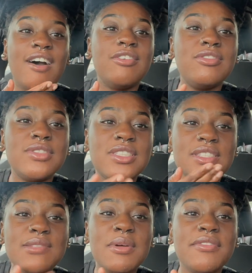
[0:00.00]
Ooh, what's
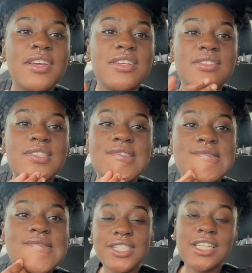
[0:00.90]
this in my face?
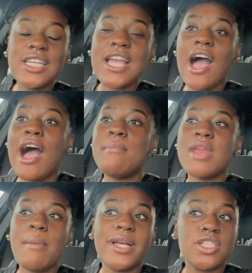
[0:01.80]
Actually, y'all, I'm not
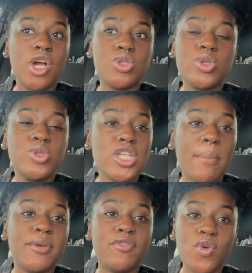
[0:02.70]
about to go school
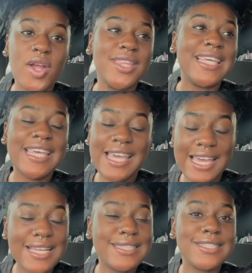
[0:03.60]
shopping for the kids,